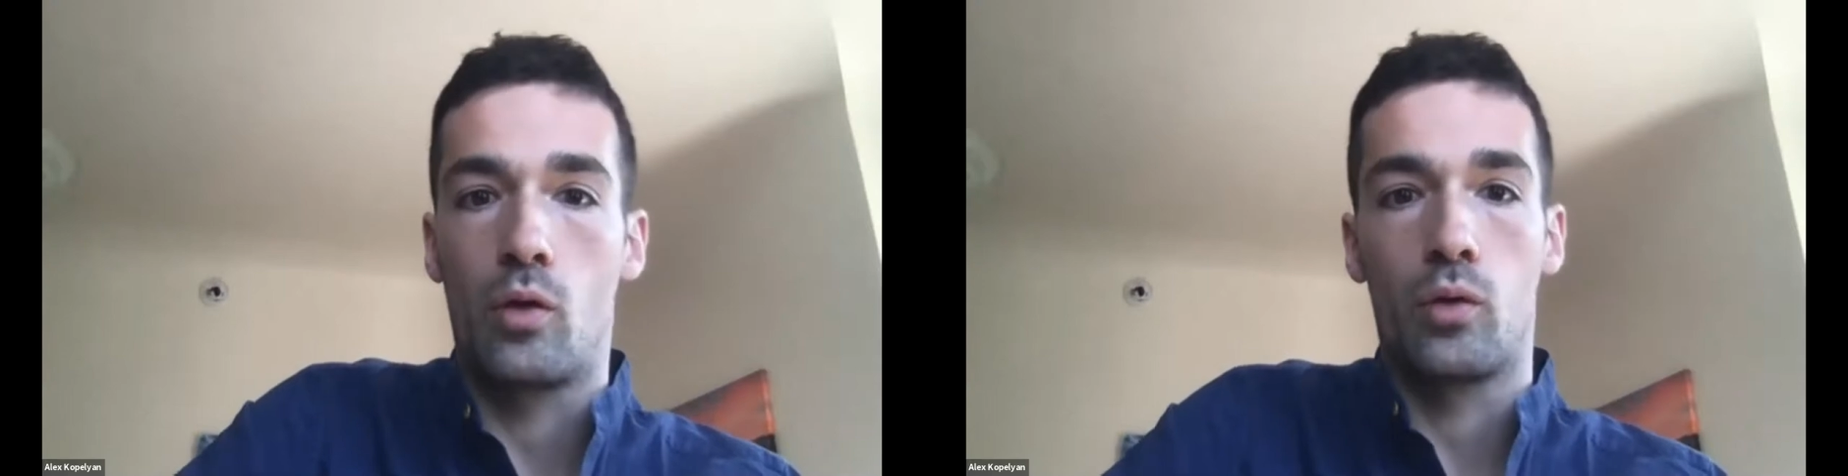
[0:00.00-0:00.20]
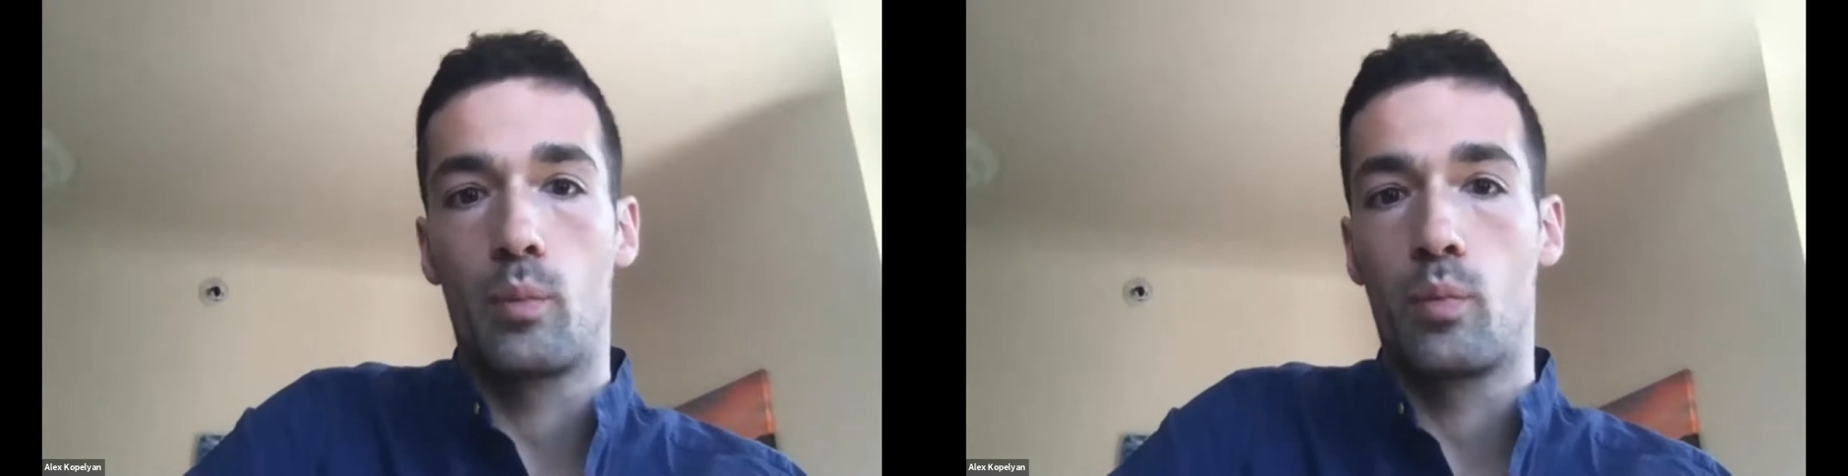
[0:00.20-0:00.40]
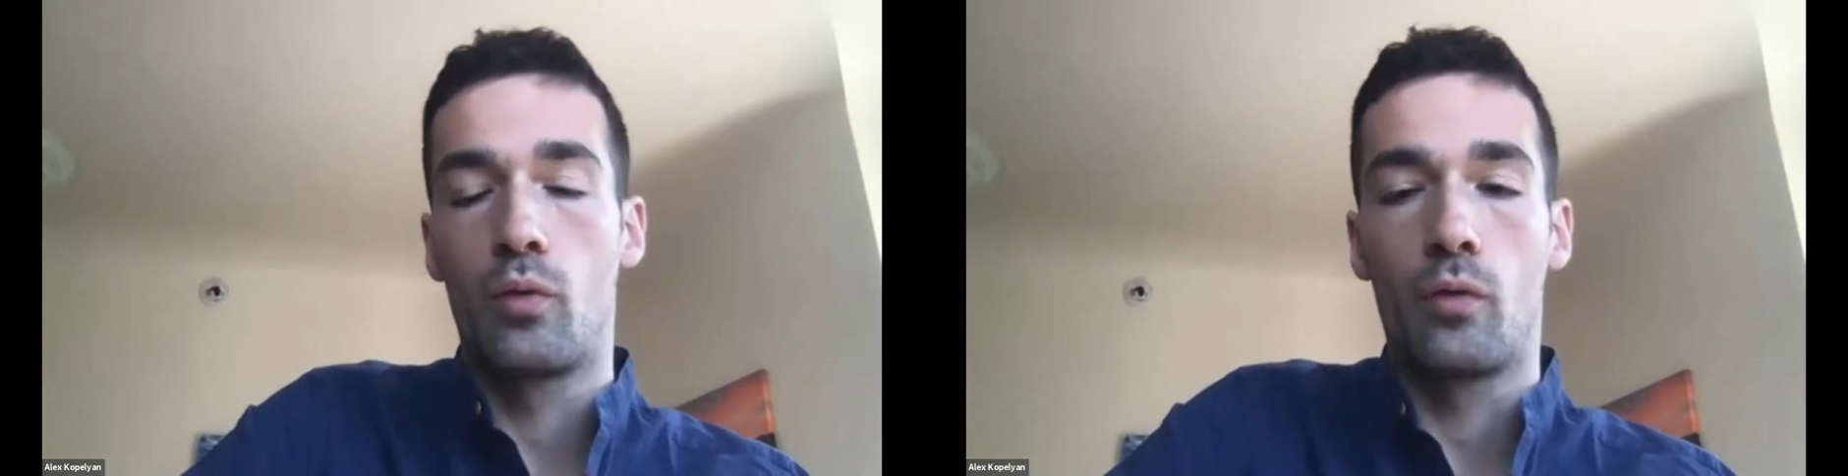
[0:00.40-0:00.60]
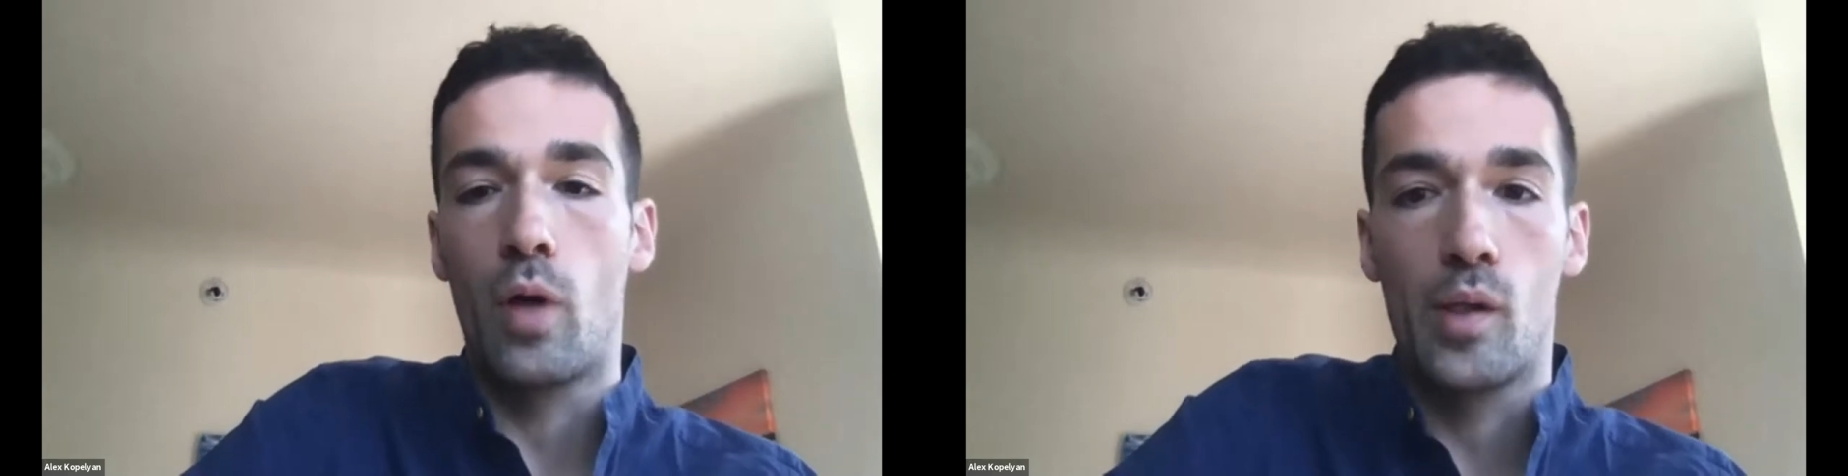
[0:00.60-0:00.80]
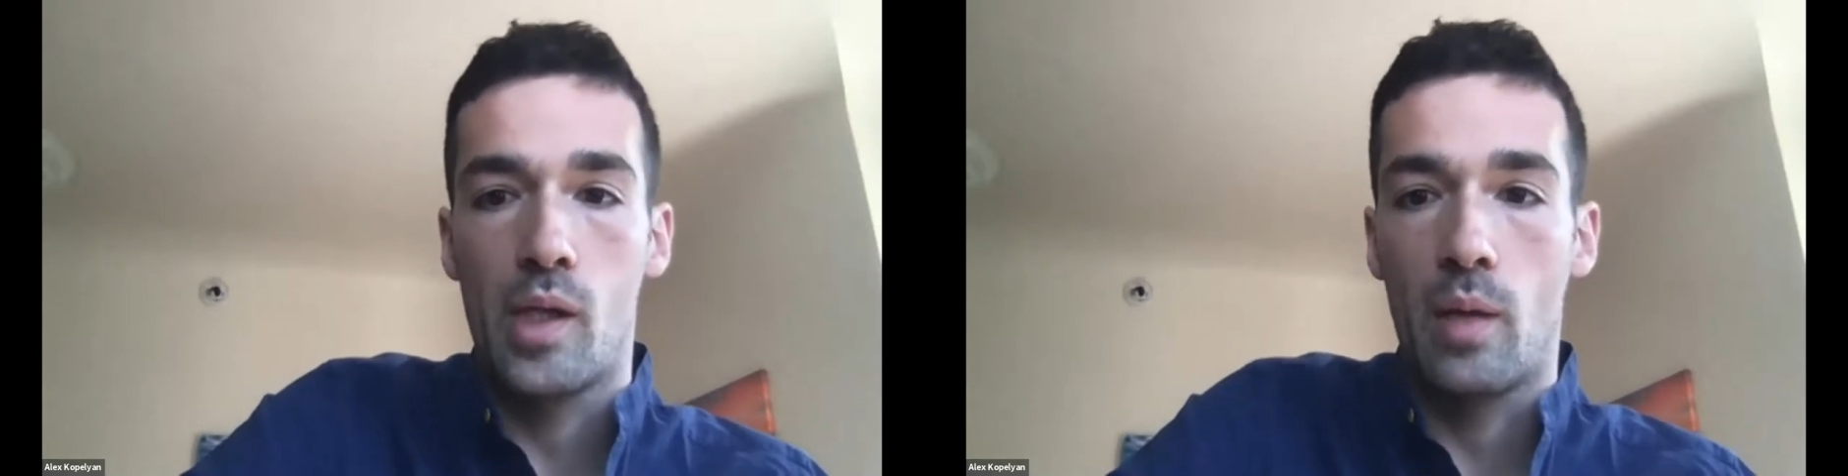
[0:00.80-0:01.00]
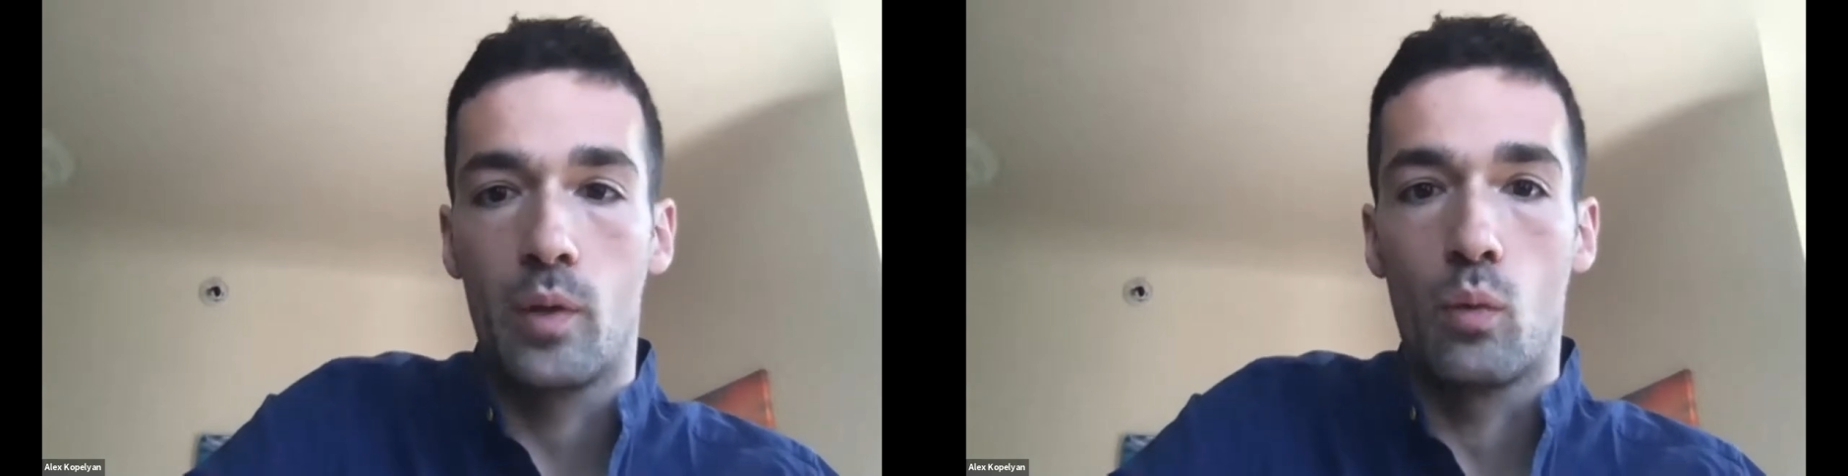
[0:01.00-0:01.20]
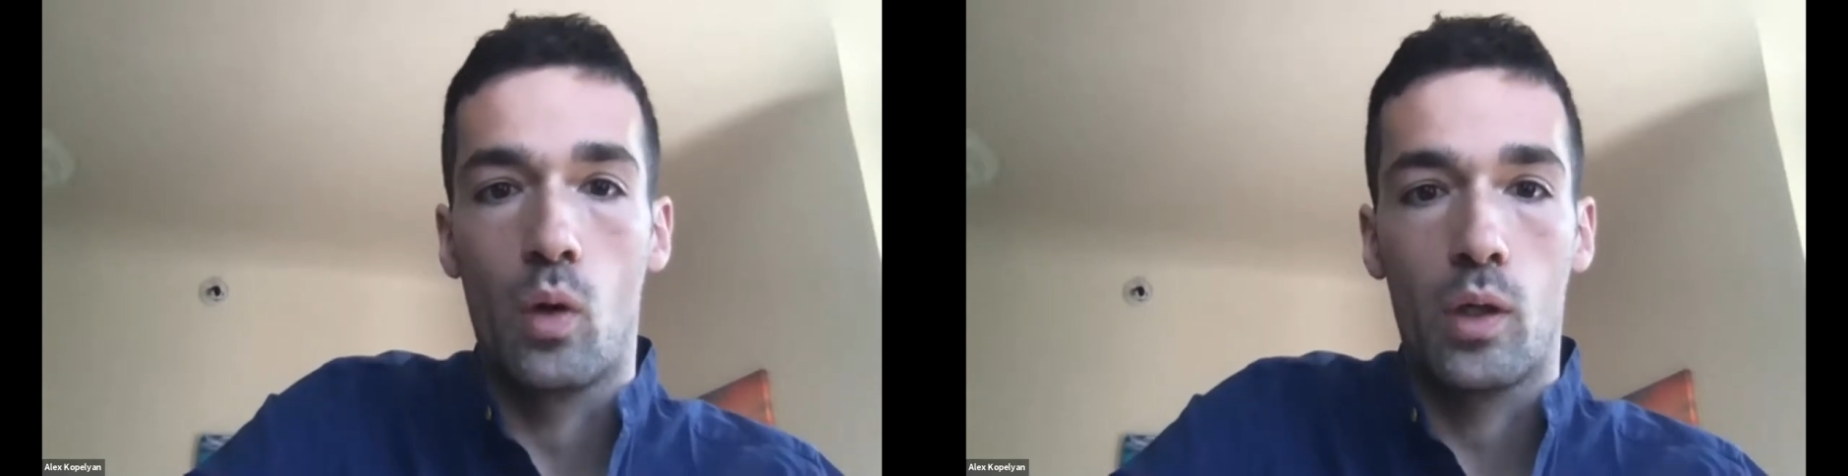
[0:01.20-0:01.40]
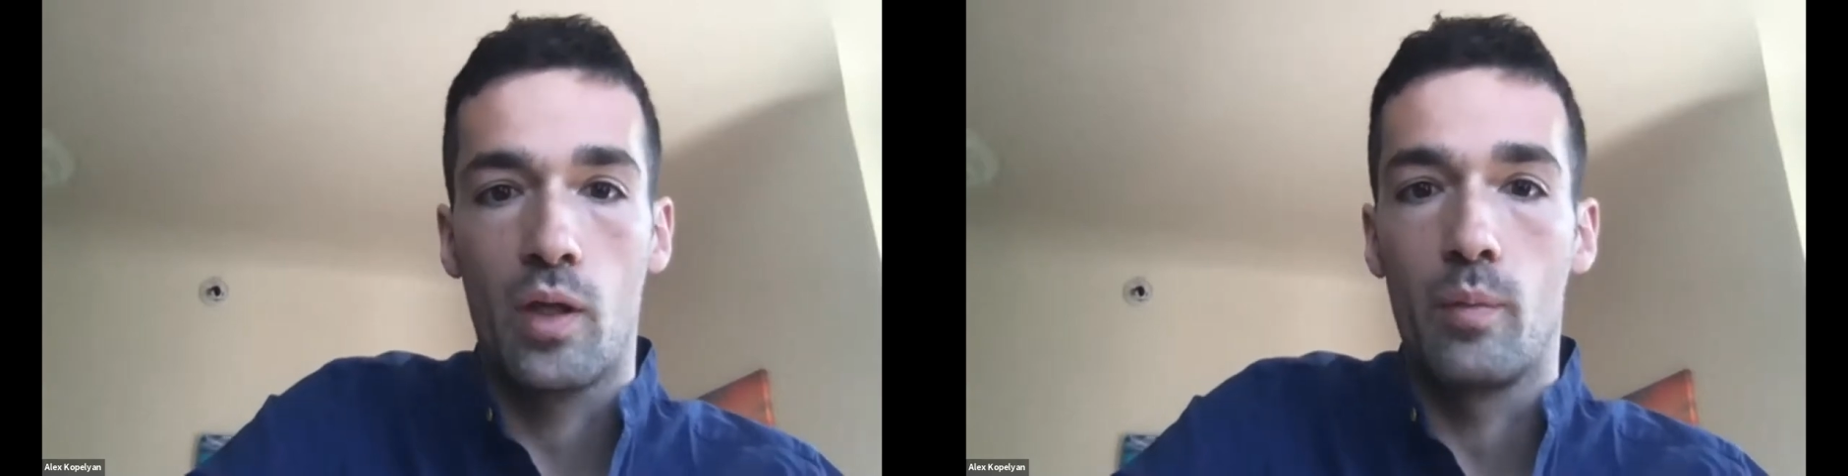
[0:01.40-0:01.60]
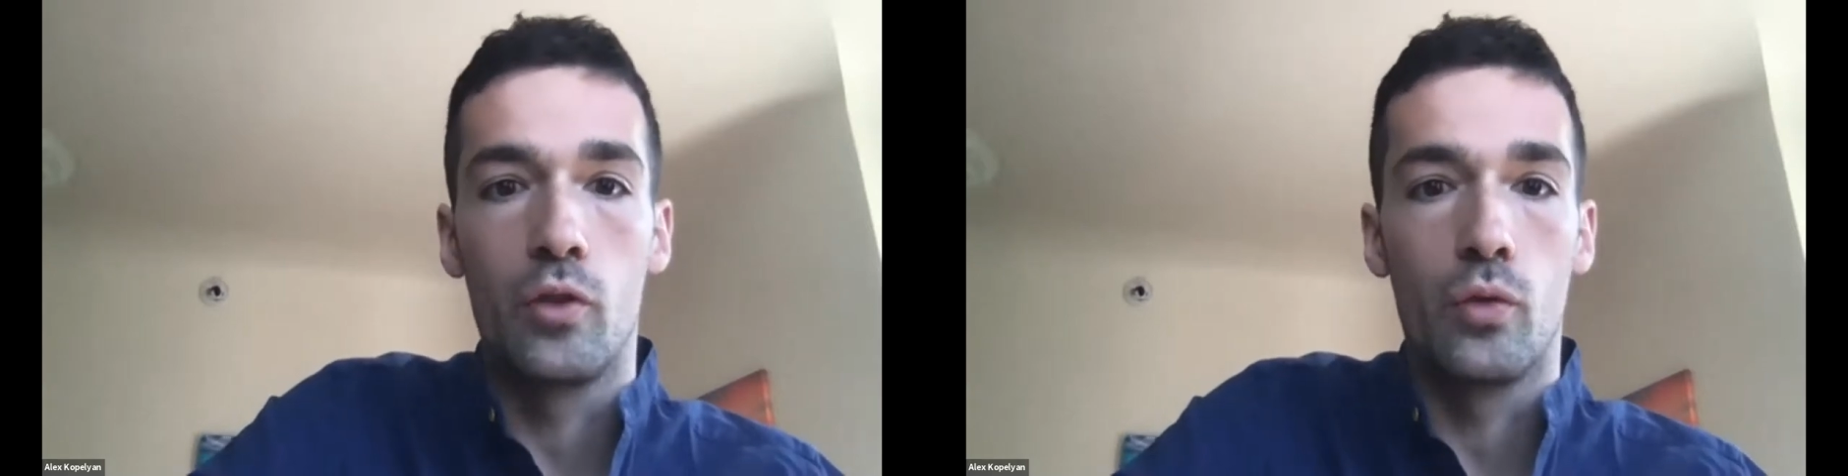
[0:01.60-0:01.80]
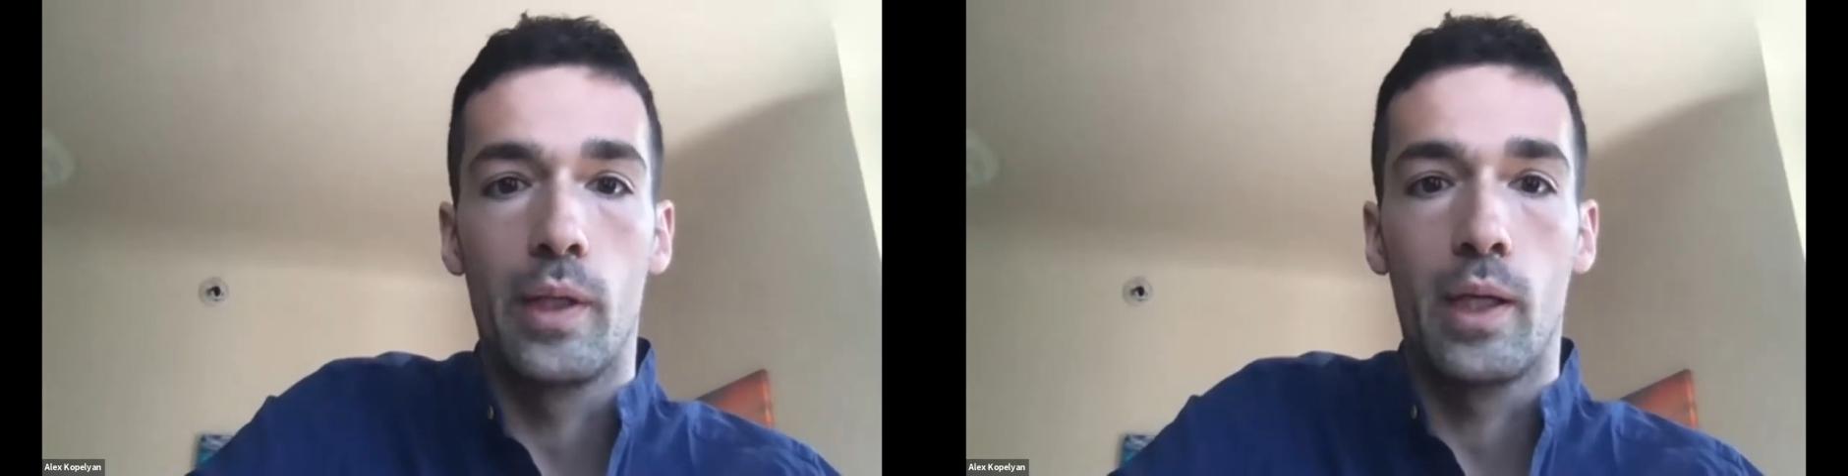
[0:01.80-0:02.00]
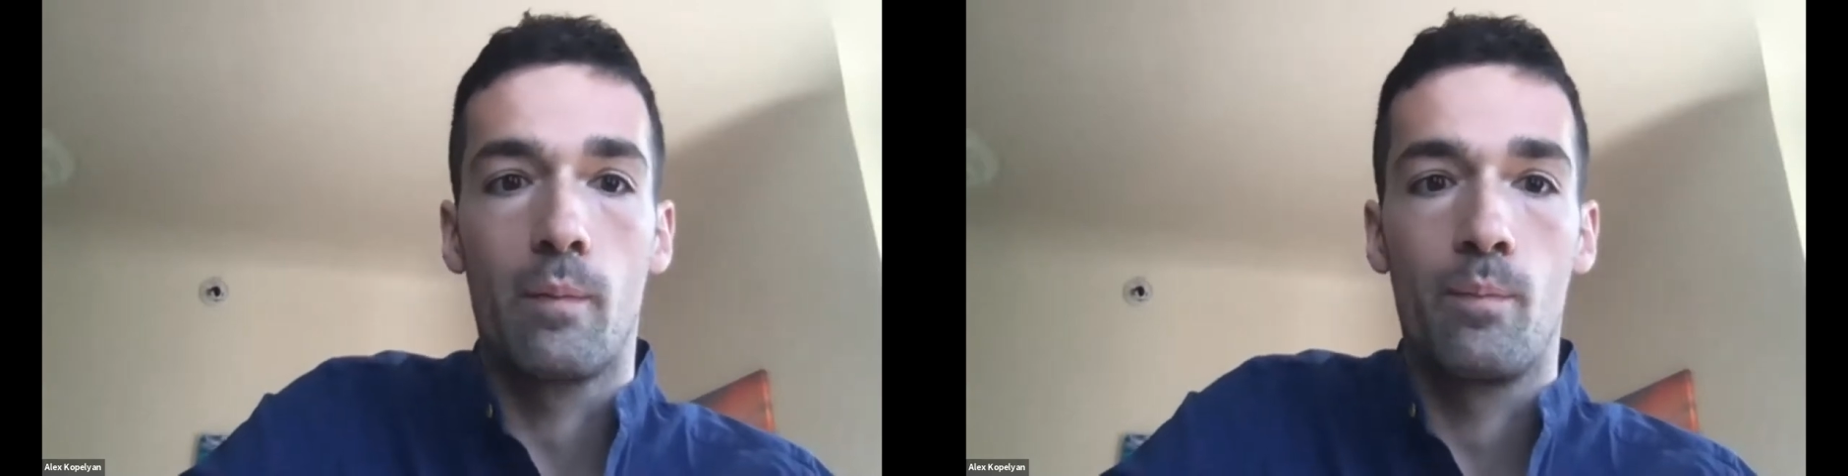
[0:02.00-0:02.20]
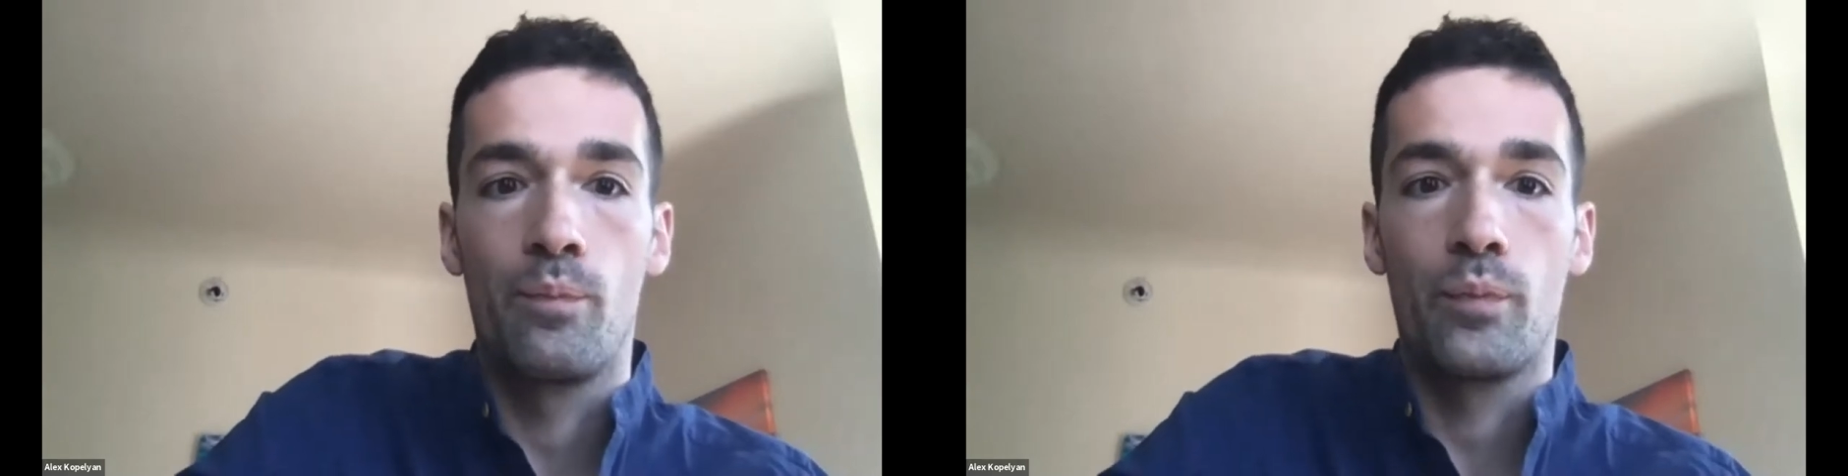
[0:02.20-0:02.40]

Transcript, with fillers: early proof of concept and work they've been doing,